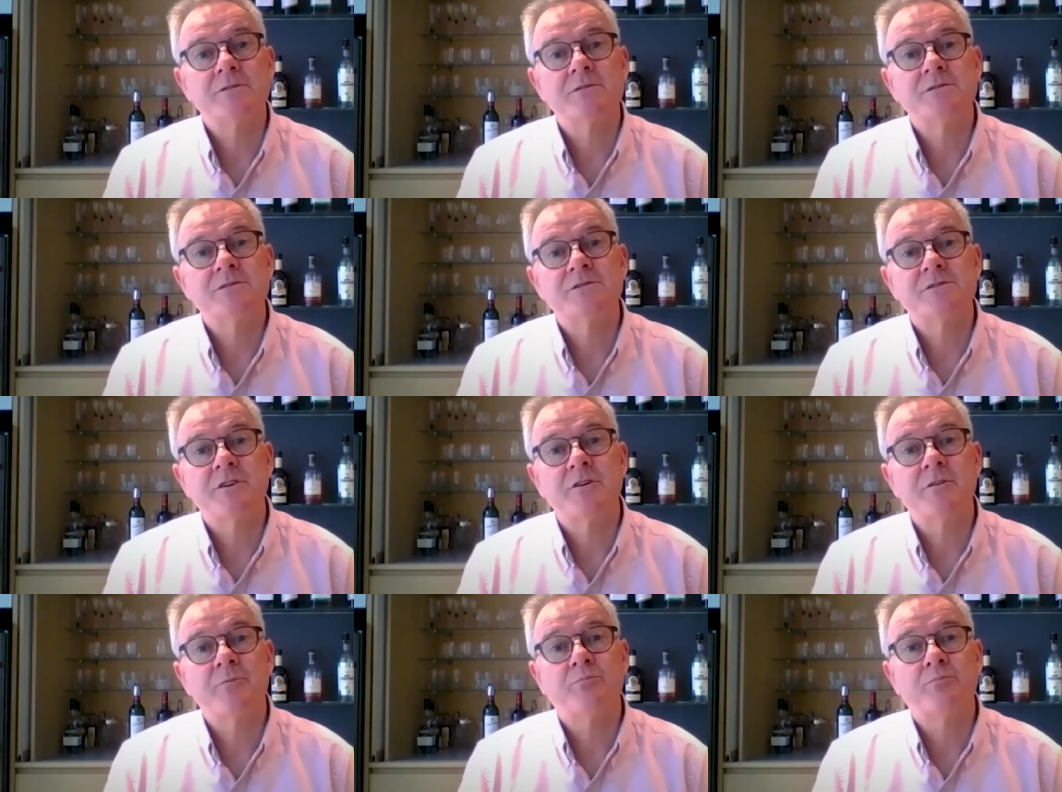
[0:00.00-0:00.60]

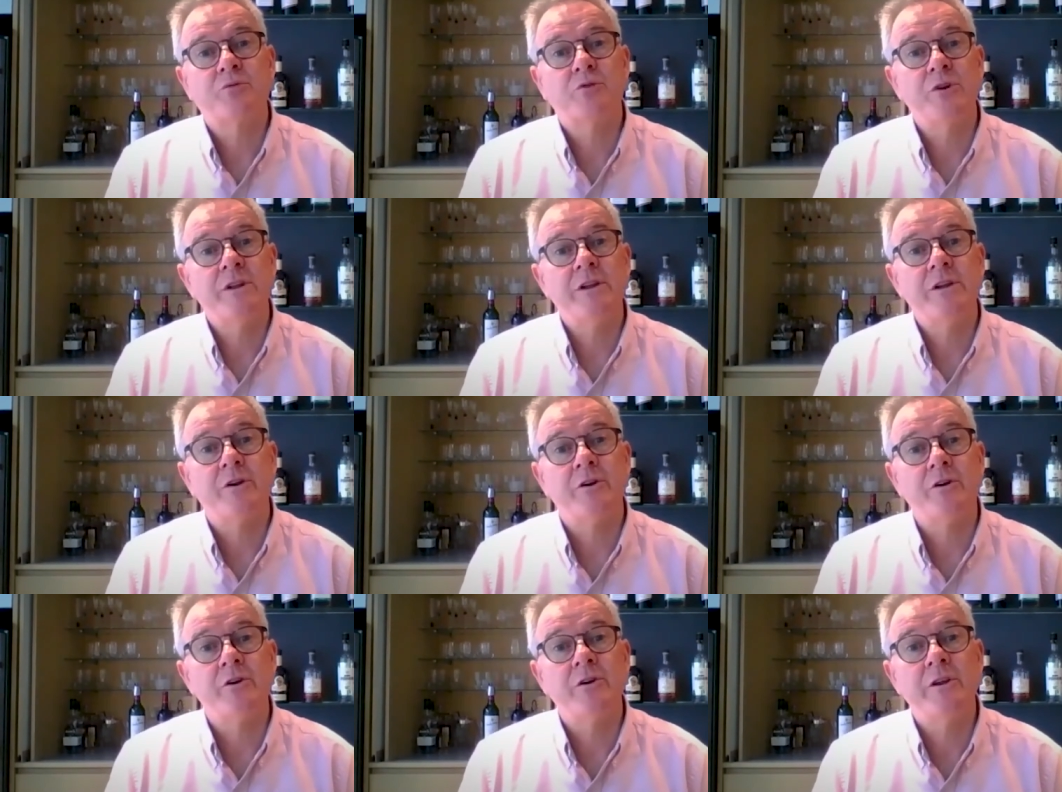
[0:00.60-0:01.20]
so
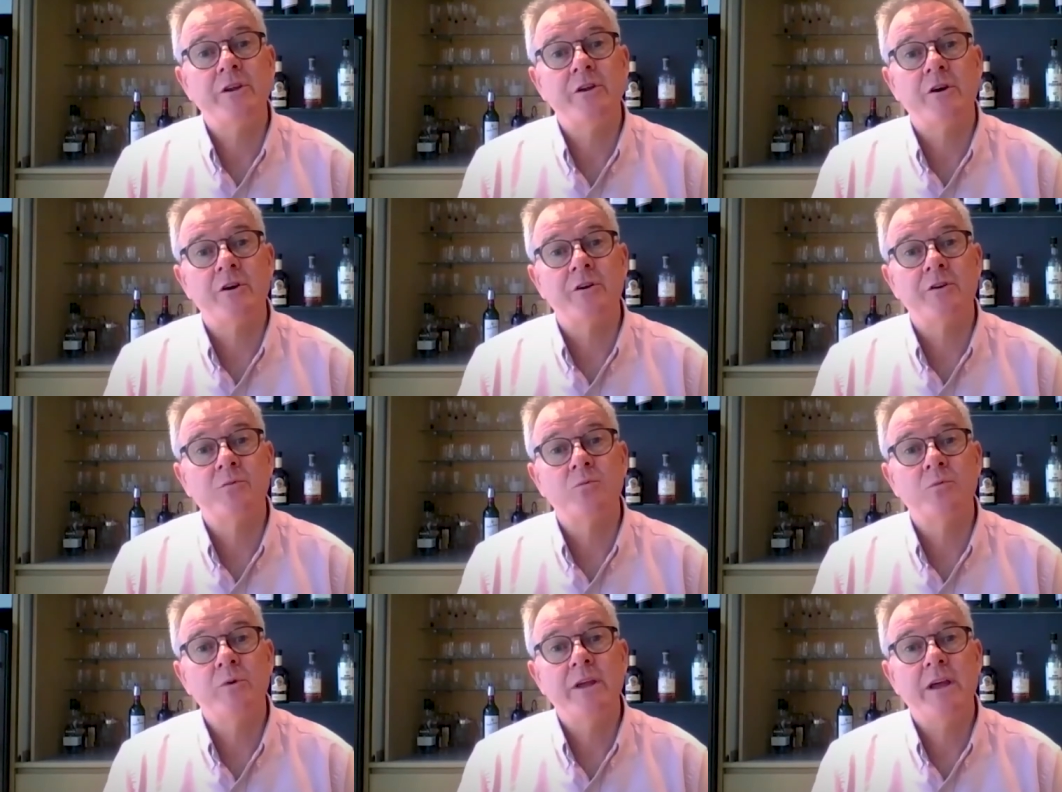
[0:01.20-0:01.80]
pretty early
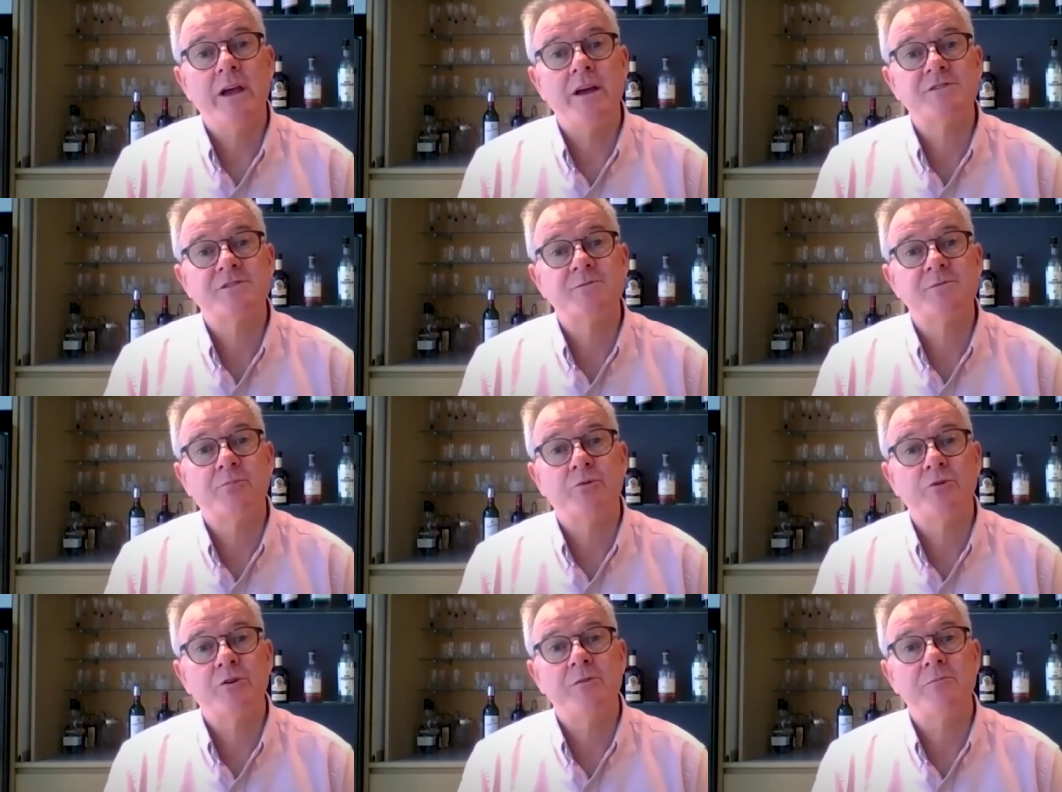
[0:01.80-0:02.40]
on we had to
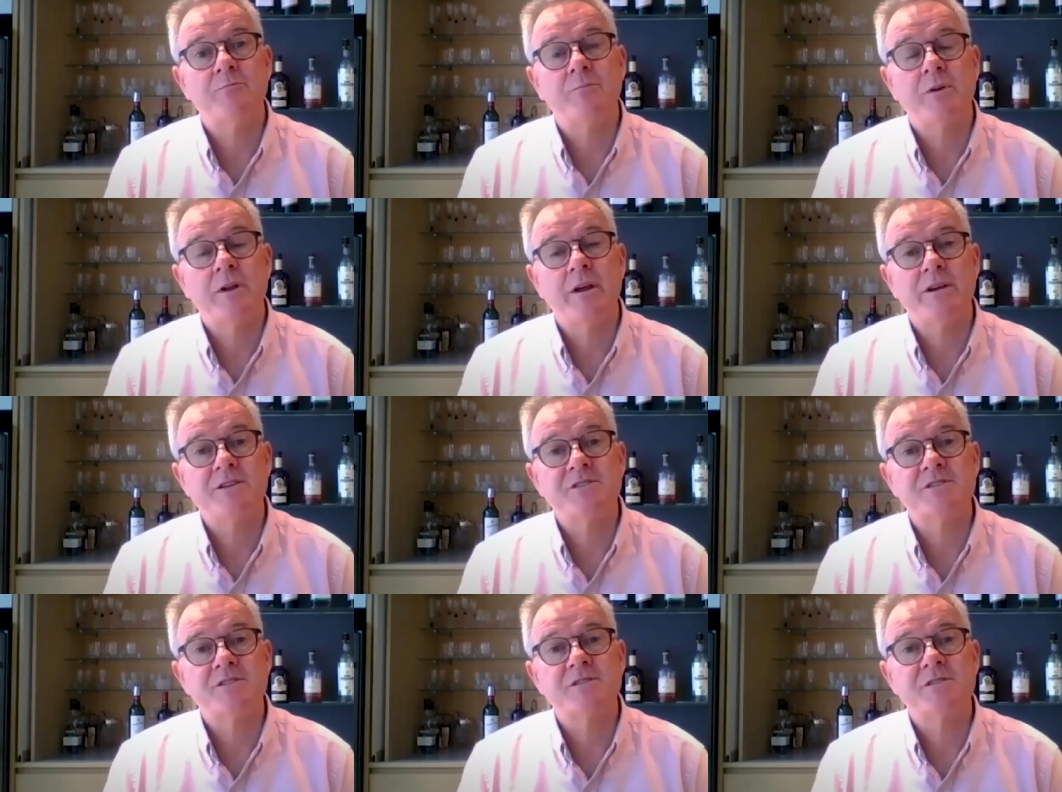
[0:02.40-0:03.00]
put in
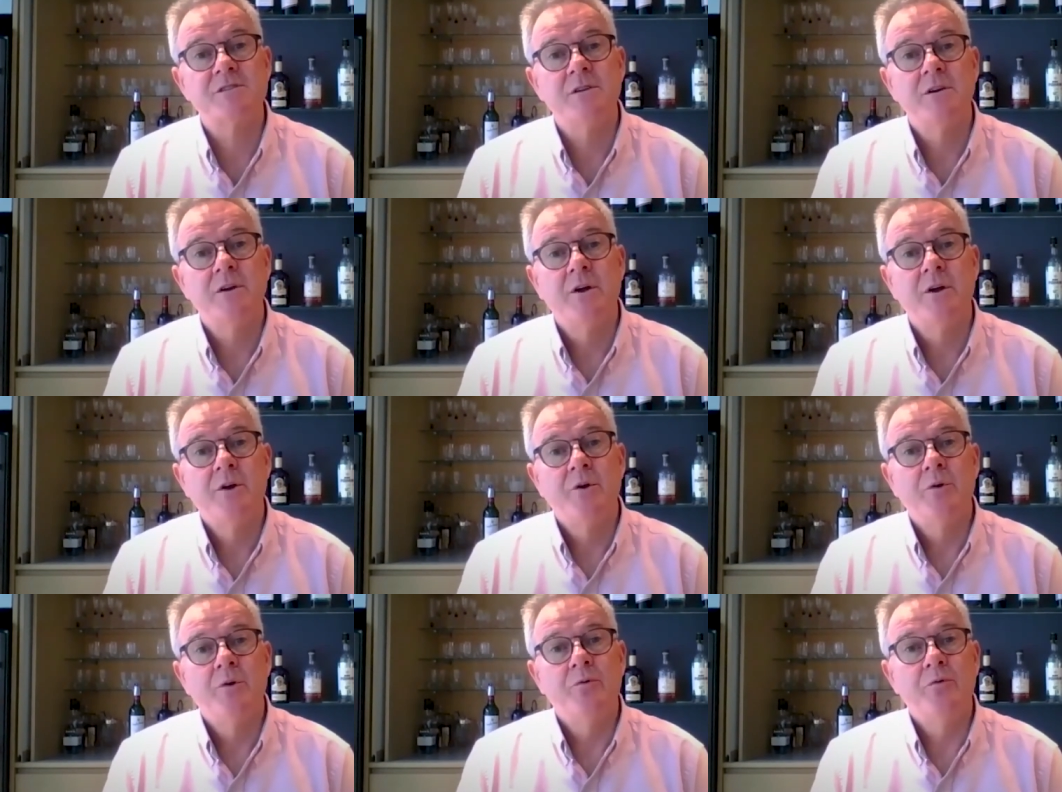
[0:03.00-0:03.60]
place
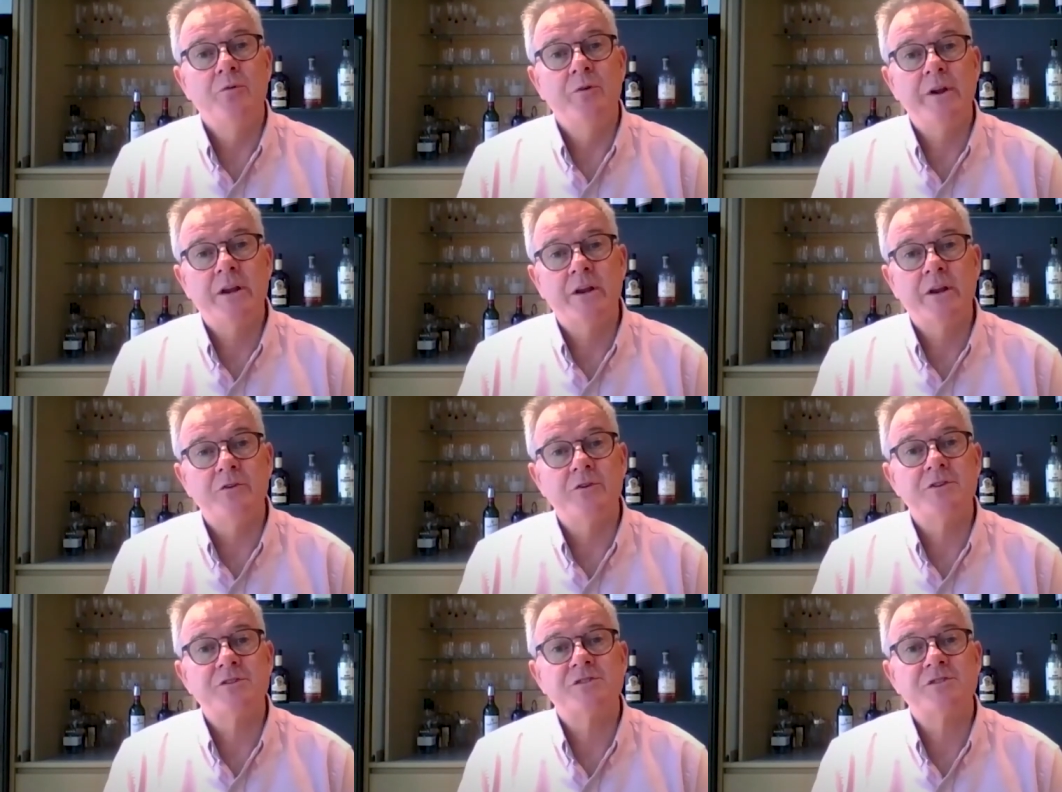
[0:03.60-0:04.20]

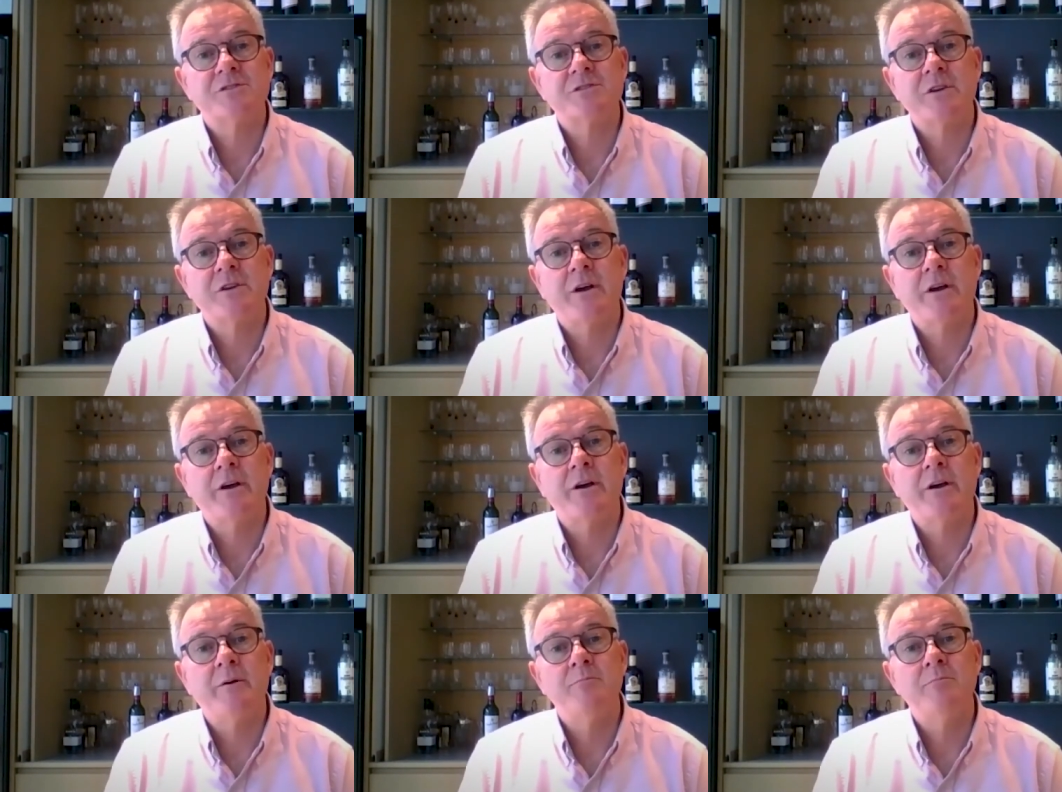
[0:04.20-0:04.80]
rigorous
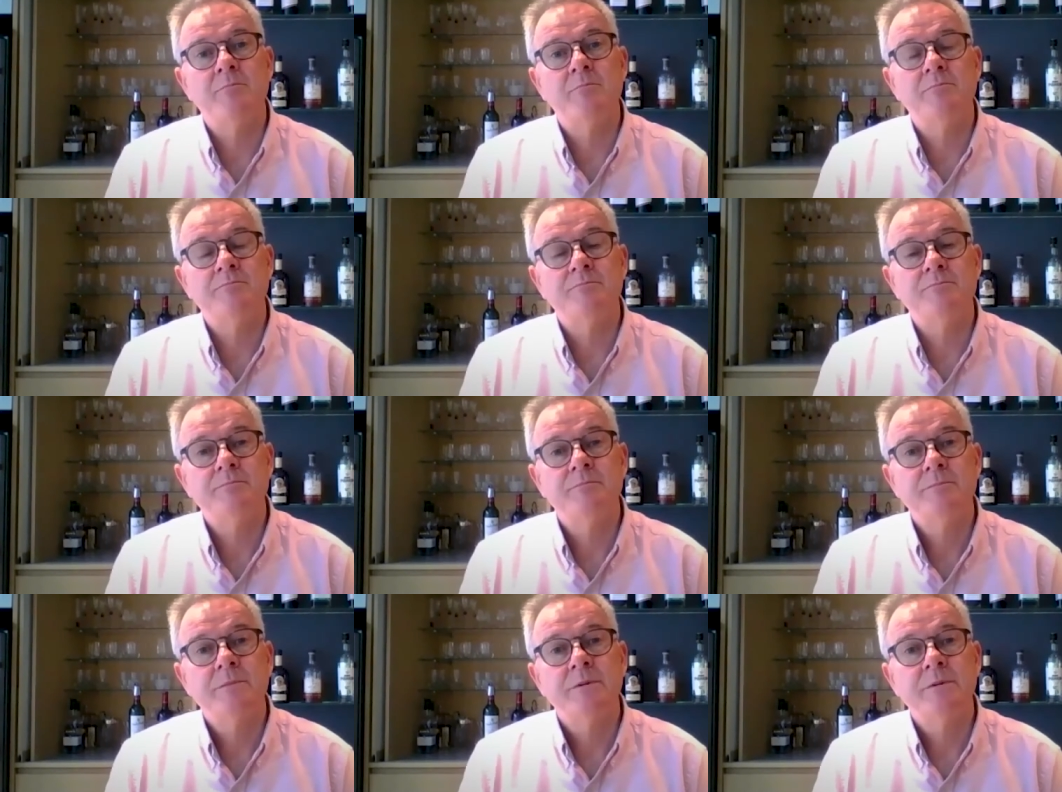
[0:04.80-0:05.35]
um,